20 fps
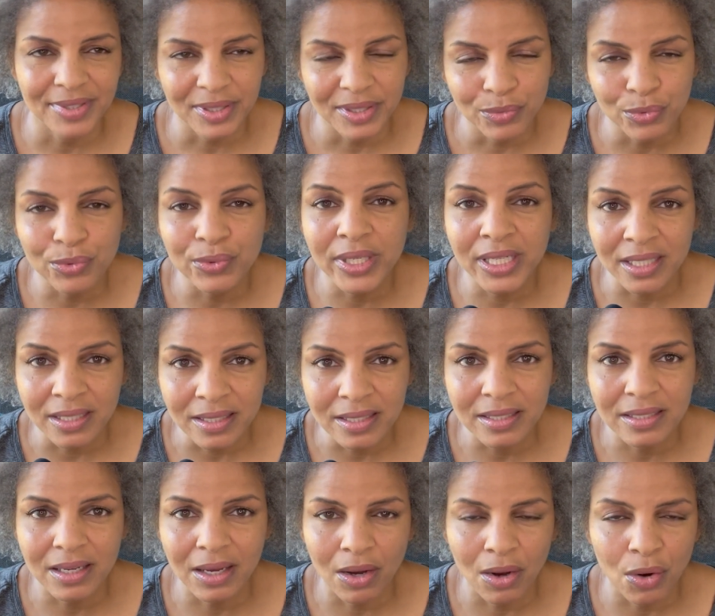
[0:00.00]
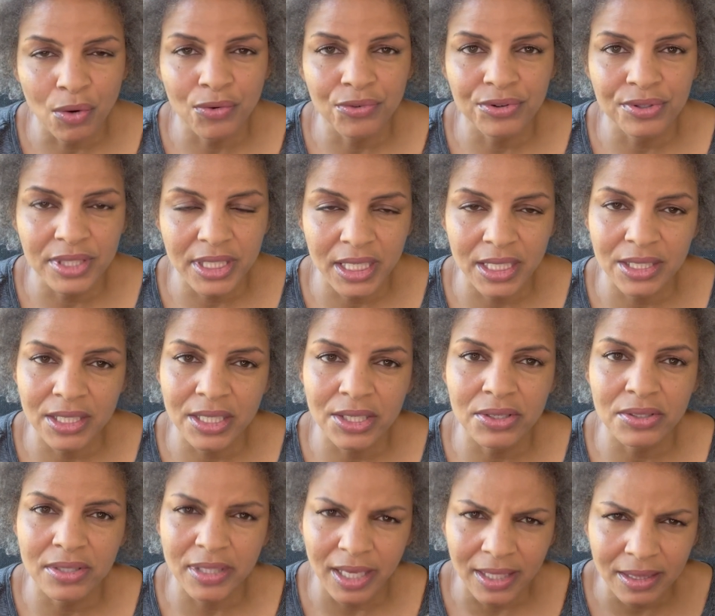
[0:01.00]
risk over 10
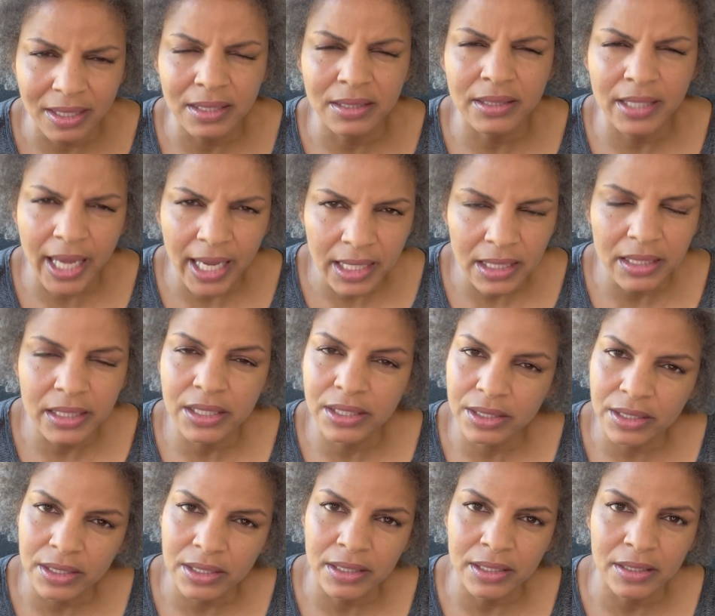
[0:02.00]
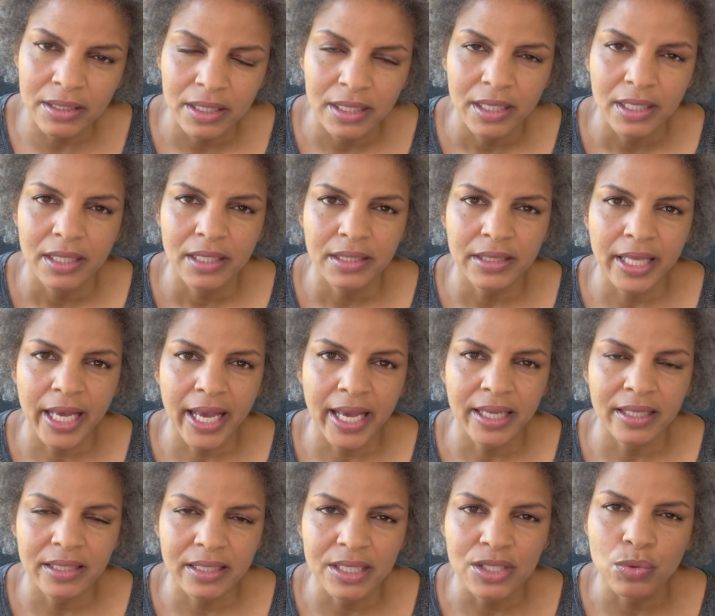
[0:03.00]
years, like the likelihood
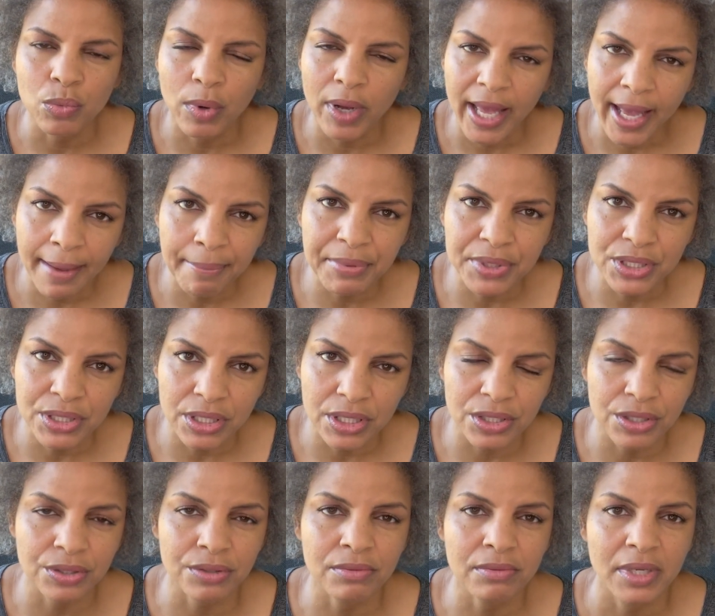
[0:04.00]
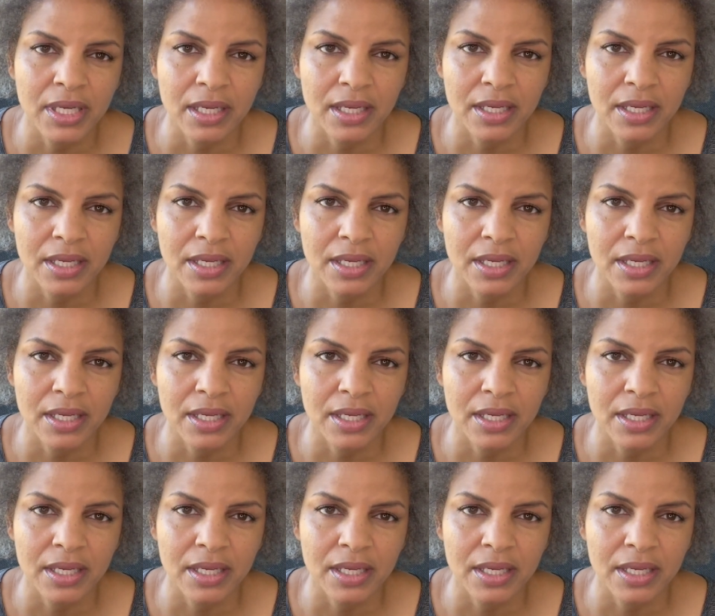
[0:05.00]
that this will happen to you